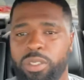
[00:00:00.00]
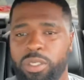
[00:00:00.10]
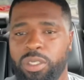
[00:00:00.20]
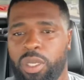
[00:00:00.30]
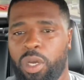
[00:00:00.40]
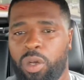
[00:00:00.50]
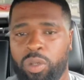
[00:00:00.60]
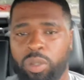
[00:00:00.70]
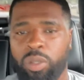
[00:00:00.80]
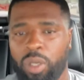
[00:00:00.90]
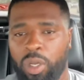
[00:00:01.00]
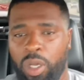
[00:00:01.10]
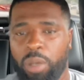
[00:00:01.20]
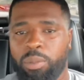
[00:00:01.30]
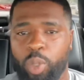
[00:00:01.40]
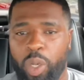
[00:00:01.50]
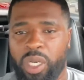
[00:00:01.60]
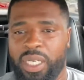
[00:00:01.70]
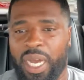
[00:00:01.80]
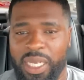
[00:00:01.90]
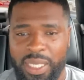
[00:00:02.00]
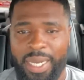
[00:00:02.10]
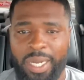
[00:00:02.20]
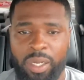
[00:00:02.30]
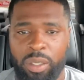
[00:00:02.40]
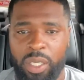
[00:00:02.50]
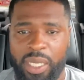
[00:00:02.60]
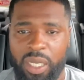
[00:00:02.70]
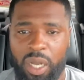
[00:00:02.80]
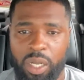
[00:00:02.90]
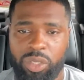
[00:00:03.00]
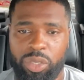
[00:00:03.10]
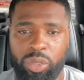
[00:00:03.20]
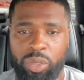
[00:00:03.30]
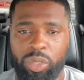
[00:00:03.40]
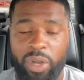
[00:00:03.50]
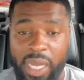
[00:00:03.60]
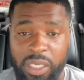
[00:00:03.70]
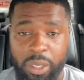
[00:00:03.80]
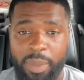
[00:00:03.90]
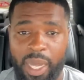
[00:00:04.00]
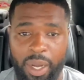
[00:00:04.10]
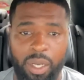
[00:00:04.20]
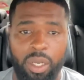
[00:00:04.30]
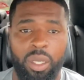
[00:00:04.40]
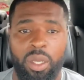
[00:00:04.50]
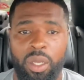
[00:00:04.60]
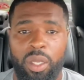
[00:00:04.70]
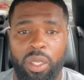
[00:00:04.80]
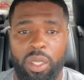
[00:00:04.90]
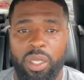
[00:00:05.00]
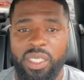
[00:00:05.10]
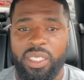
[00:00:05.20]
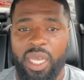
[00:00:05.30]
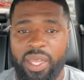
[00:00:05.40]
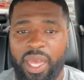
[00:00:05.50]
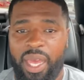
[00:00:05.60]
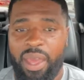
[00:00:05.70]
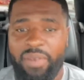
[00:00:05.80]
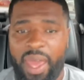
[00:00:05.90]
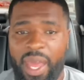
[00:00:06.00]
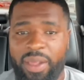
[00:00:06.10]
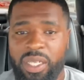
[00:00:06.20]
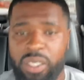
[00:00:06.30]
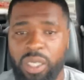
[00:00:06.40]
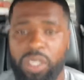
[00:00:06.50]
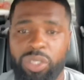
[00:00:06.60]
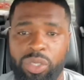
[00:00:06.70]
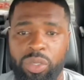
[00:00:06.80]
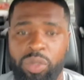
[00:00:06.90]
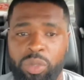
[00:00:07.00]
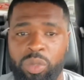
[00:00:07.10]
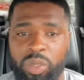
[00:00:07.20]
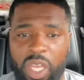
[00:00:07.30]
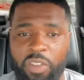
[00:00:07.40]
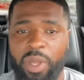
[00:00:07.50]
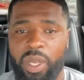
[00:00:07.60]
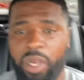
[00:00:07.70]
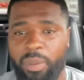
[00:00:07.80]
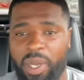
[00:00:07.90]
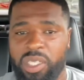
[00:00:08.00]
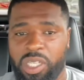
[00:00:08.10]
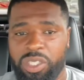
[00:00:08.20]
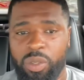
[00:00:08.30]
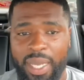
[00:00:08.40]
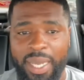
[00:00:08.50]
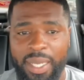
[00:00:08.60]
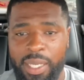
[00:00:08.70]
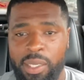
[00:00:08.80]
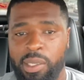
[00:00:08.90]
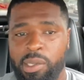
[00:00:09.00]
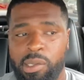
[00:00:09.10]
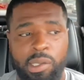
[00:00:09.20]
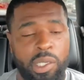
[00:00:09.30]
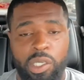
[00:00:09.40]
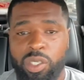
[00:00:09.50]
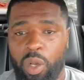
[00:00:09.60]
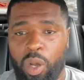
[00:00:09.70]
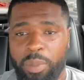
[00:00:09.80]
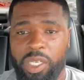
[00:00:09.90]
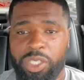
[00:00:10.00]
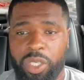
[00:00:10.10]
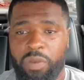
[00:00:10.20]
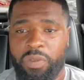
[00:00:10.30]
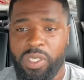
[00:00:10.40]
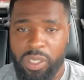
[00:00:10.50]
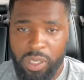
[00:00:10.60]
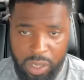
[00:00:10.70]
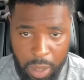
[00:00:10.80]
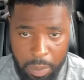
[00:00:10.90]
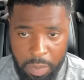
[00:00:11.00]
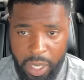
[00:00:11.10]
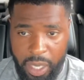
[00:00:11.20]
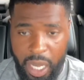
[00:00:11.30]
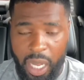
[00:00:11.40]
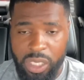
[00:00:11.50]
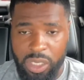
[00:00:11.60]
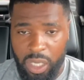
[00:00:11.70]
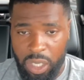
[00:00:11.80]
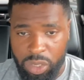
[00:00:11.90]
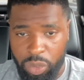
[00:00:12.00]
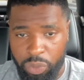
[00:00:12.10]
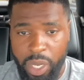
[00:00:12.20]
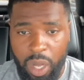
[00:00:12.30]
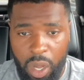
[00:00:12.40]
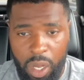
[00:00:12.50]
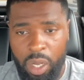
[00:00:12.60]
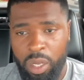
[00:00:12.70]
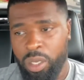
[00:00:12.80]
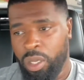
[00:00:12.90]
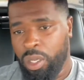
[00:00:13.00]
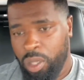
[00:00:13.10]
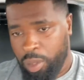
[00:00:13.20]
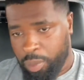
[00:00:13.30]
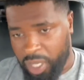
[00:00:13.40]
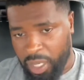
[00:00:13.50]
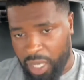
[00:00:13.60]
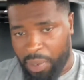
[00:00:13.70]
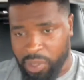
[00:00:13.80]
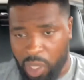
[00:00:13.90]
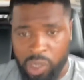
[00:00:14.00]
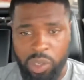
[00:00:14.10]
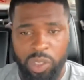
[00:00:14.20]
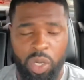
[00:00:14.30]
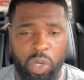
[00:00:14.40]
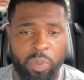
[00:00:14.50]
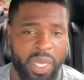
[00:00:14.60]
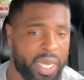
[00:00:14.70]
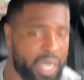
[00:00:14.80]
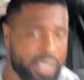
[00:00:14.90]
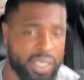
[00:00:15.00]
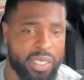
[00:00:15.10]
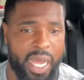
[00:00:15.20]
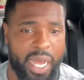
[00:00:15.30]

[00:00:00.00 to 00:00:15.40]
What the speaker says: So going to Dodge now. I talked to Chrysler about it. They said they have had this issue. They've been hearing about this issue lately. So I'm not sure if this is something that Dodge needs to recall, but I was also told because it's not